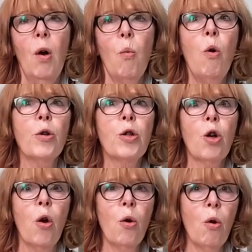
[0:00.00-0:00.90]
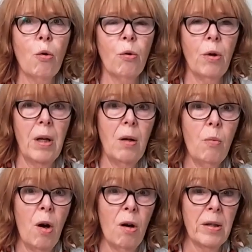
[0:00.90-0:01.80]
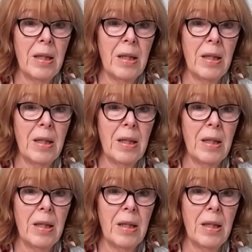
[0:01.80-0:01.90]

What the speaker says: what's going on in the world